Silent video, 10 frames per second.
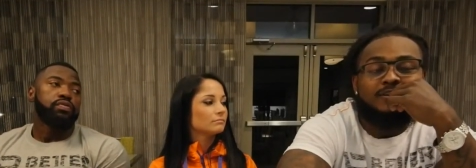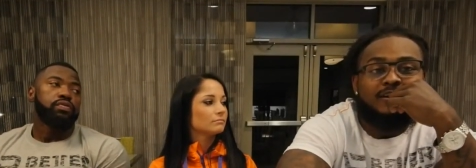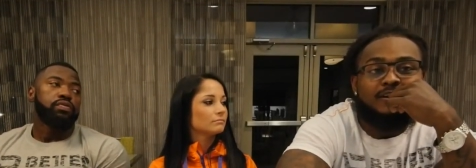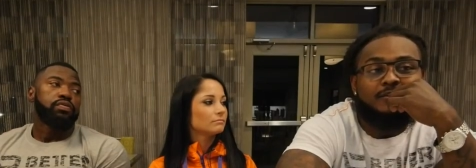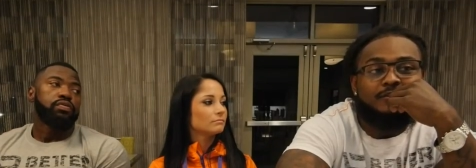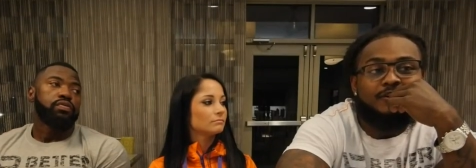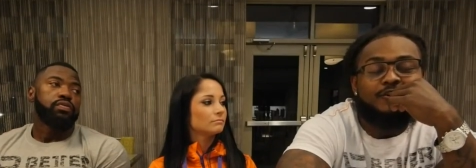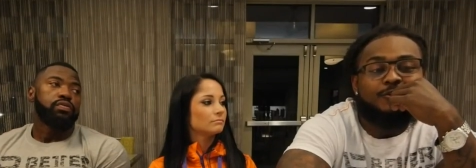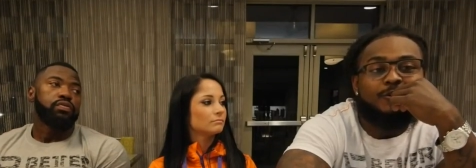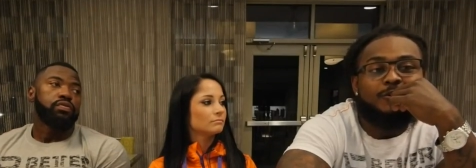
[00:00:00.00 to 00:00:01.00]
Speaker 1: an
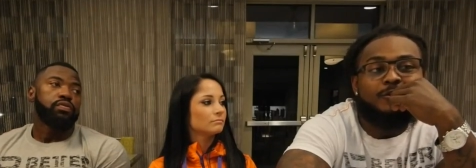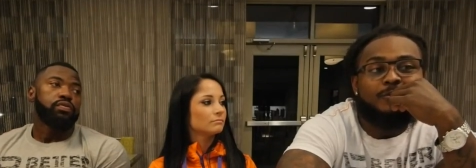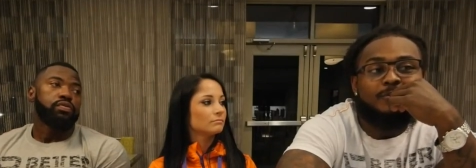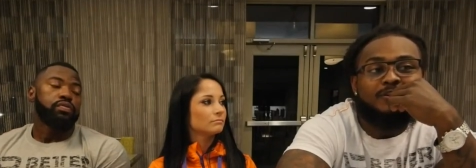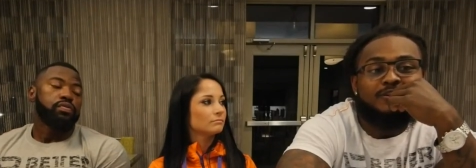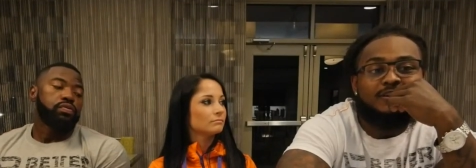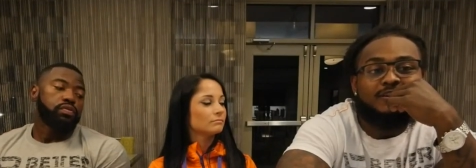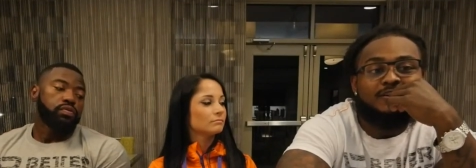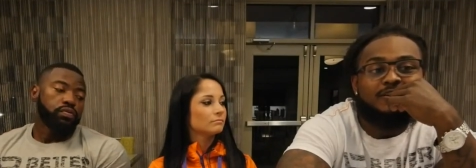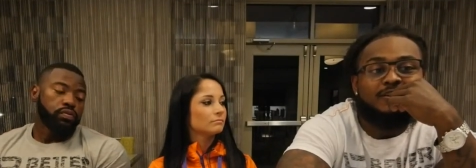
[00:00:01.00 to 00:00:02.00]
individual, but
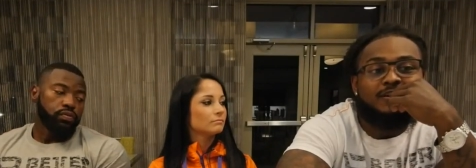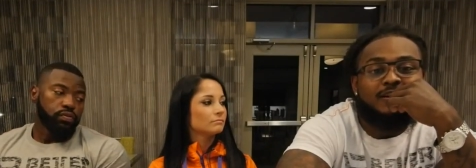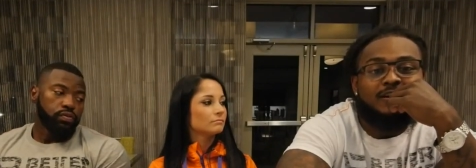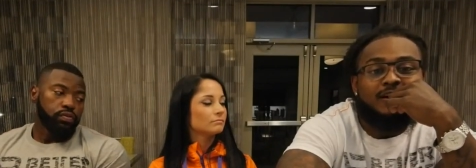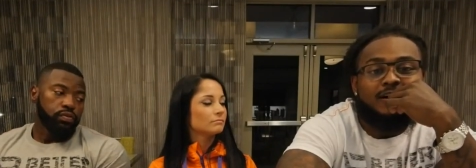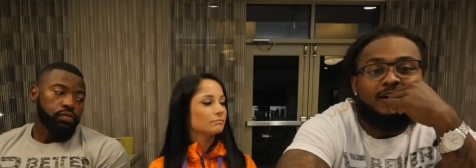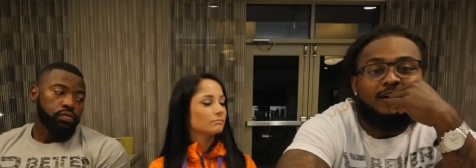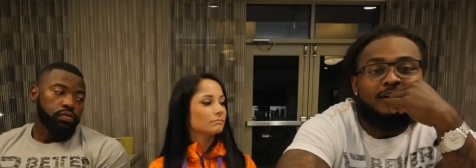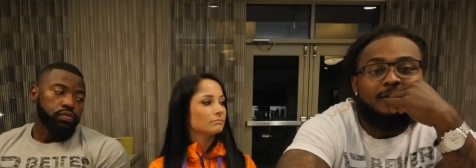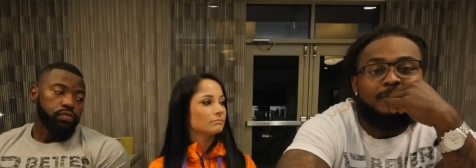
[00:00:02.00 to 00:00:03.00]
just
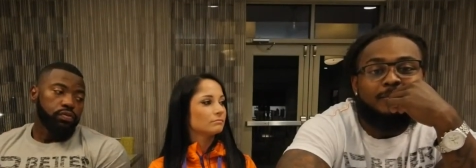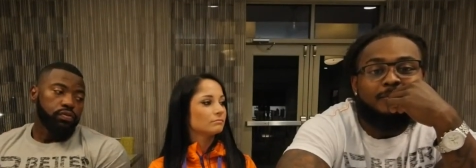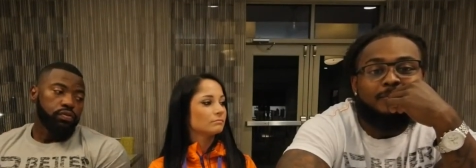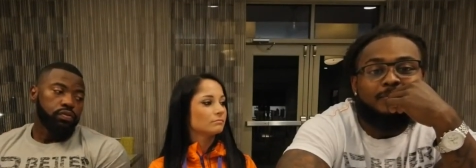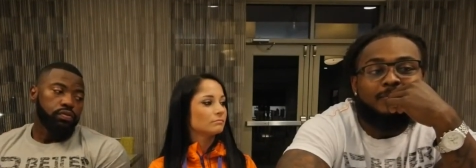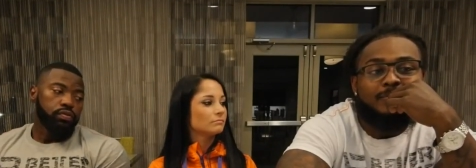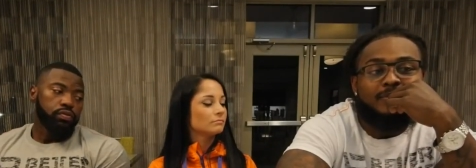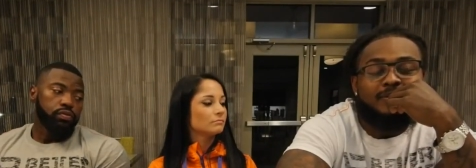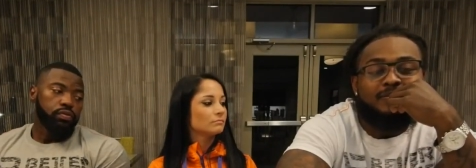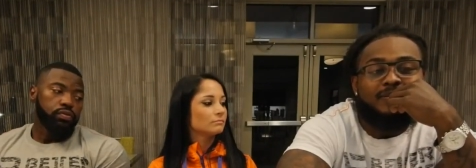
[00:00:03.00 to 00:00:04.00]
um,
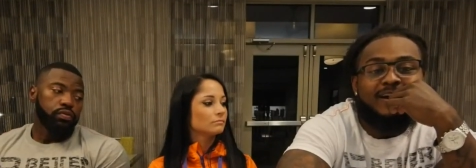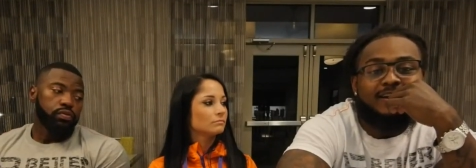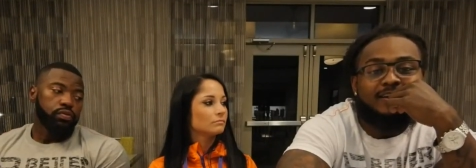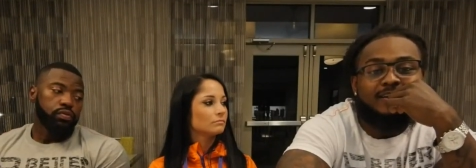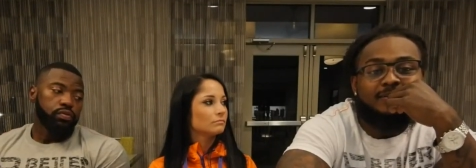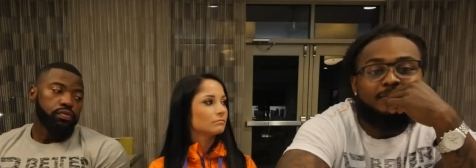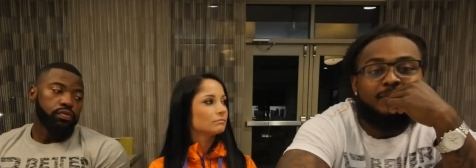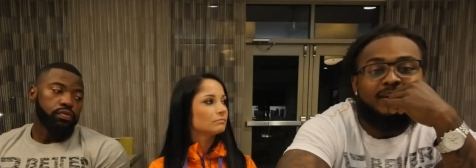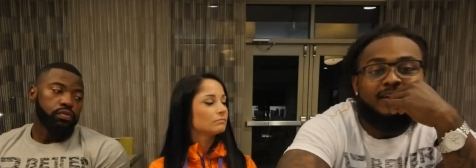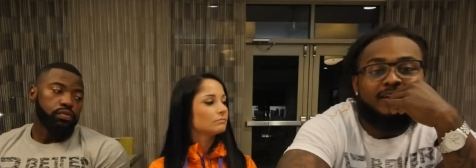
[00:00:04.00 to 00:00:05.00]
the fact that
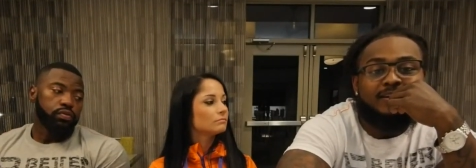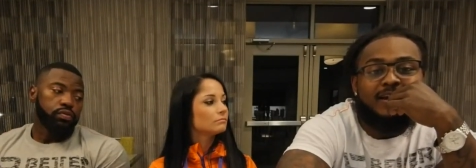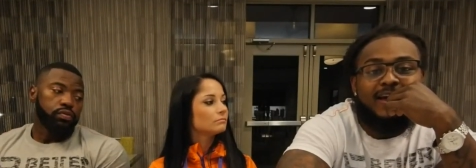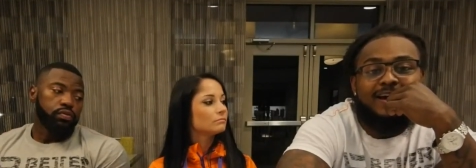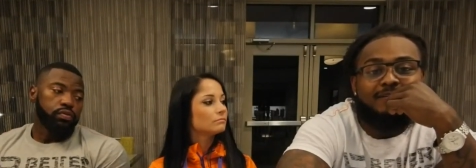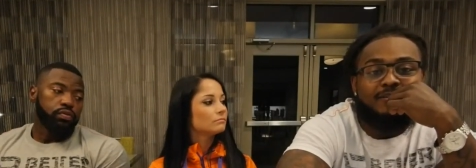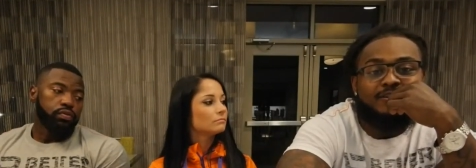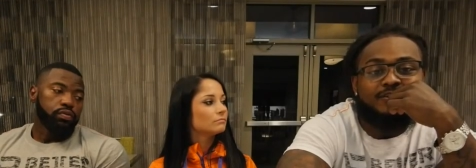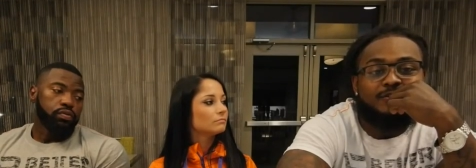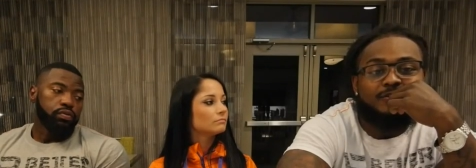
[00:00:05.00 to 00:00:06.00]
being
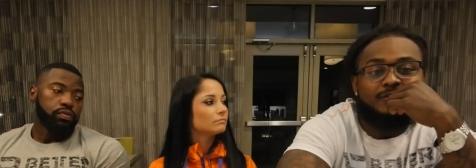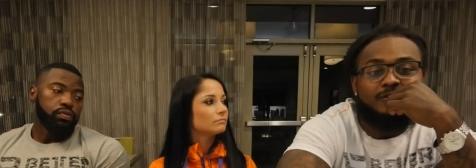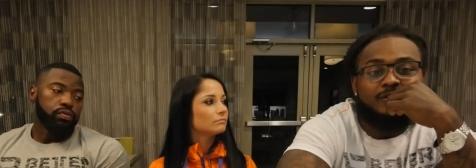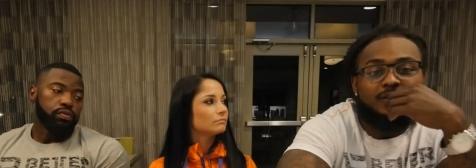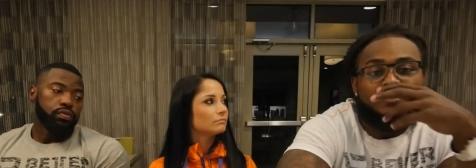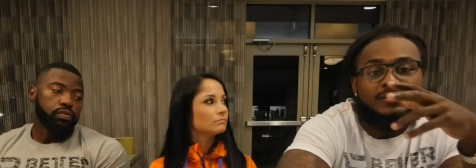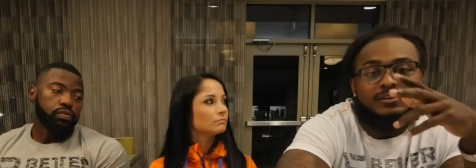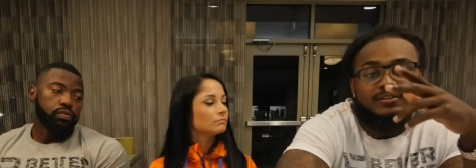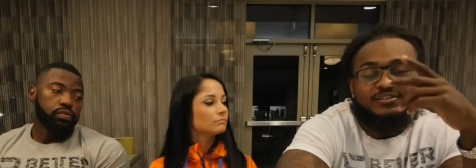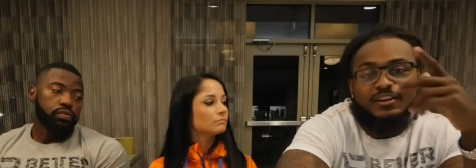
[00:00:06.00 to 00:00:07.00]
average
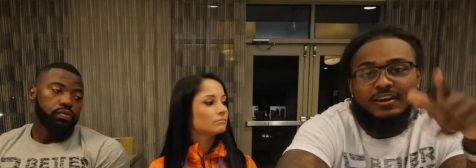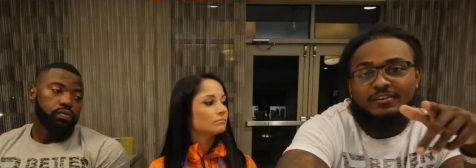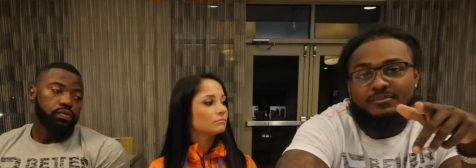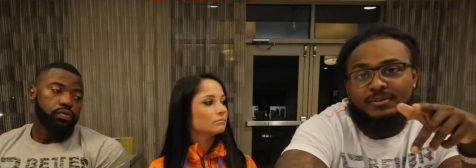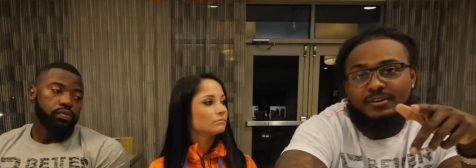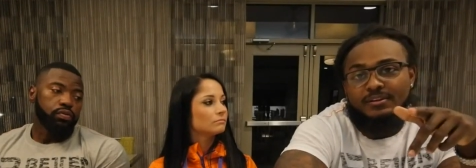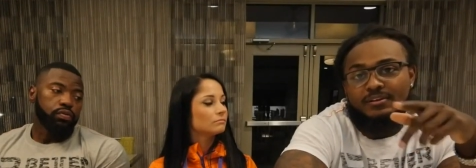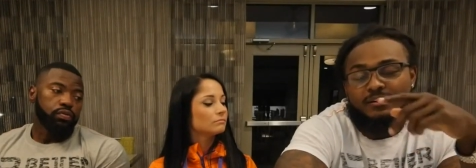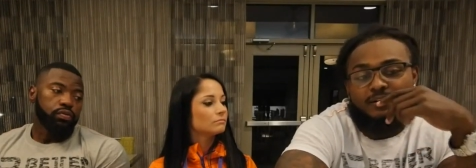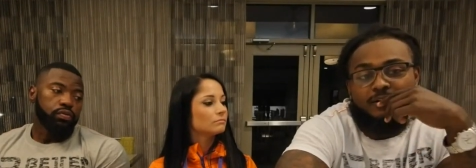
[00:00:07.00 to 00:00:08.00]
scares me.
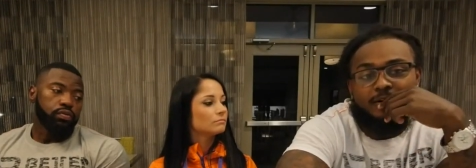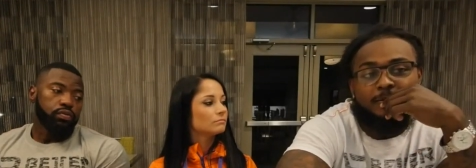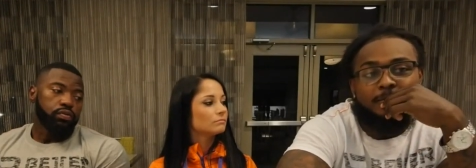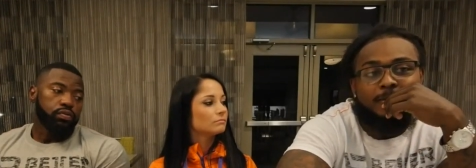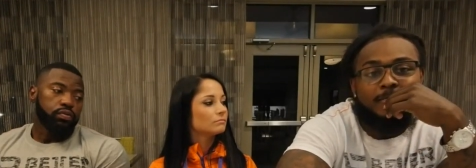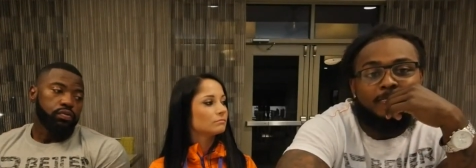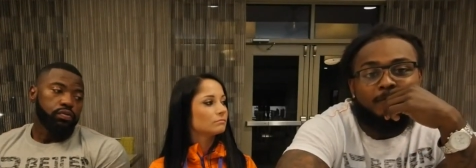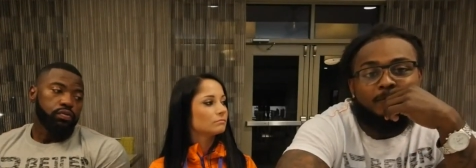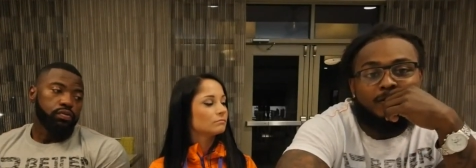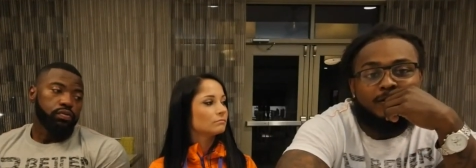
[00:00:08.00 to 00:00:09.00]
Um,
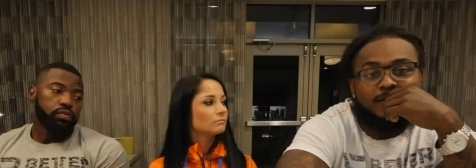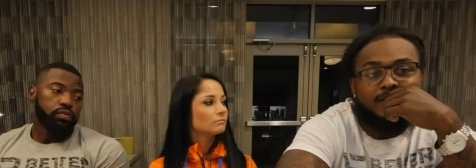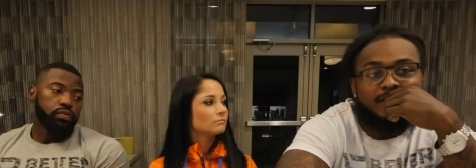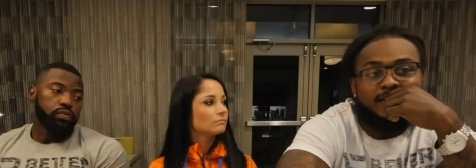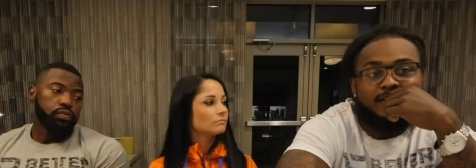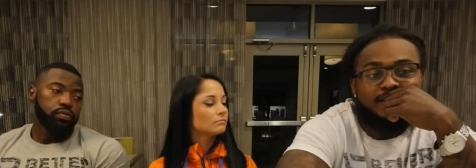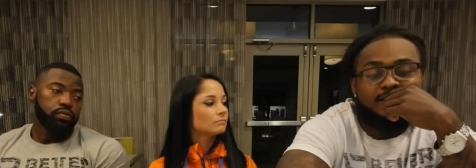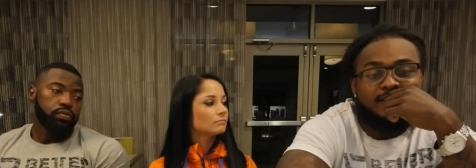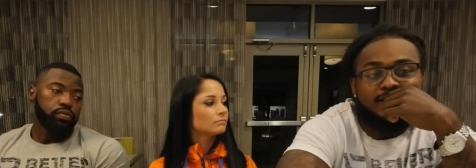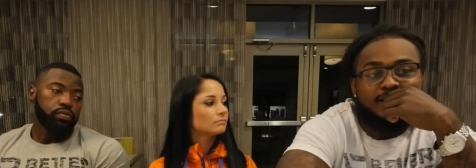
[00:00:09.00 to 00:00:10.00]
one of the things
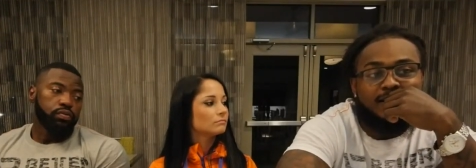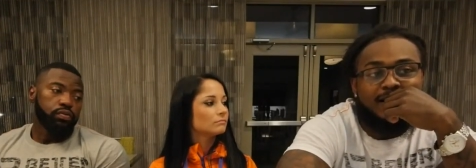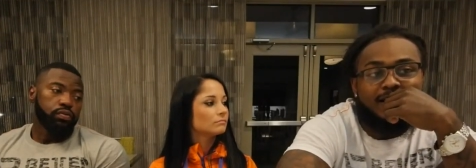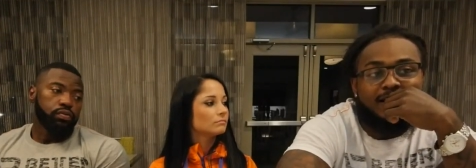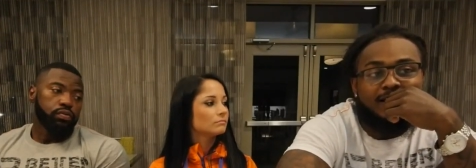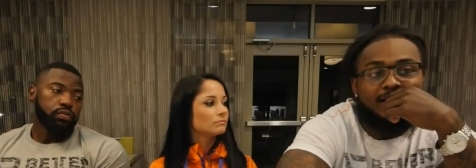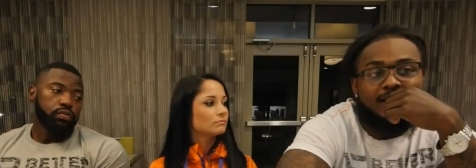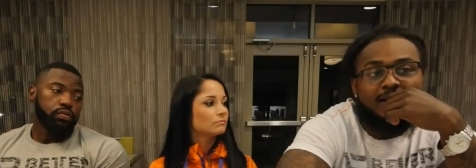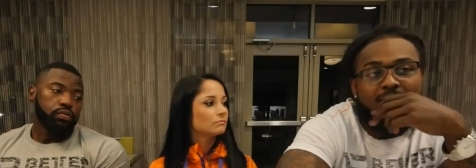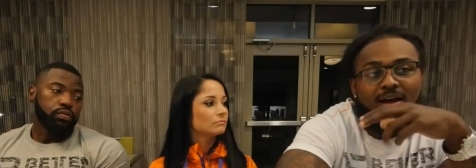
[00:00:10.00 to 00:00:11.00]
that
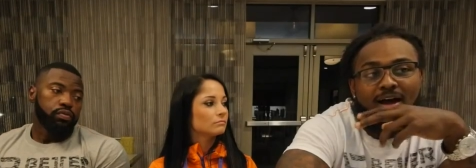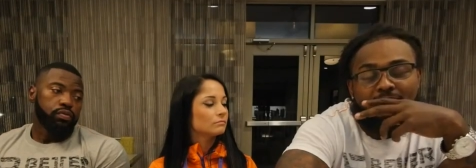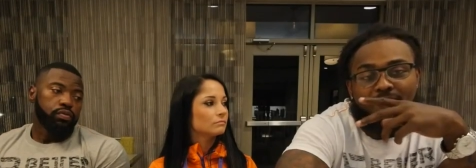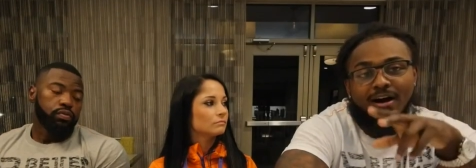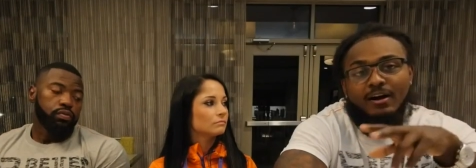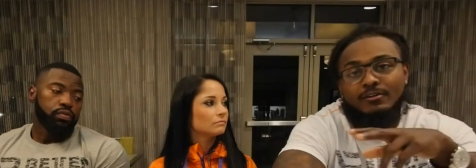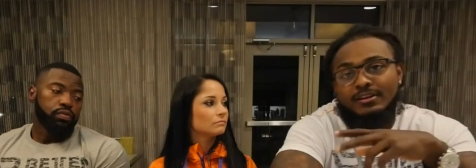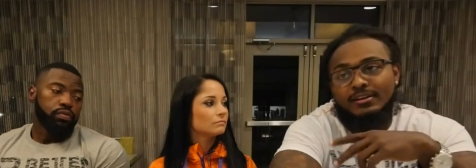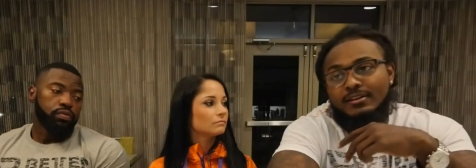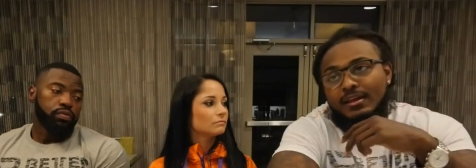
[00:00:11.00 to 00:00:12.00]
I I vowed
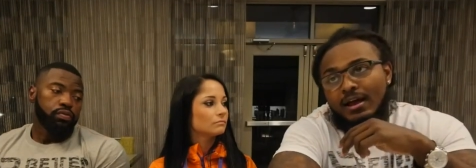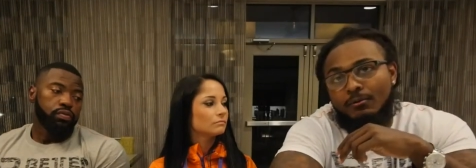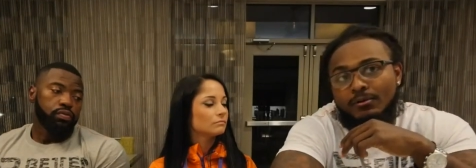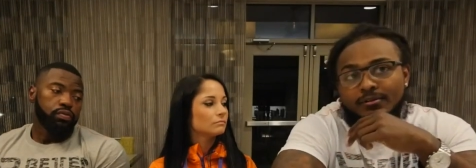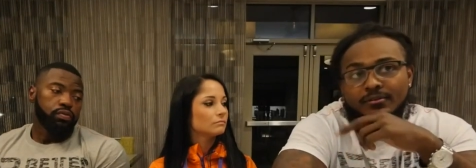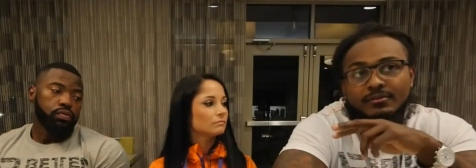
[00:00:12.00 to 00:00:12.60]
that I would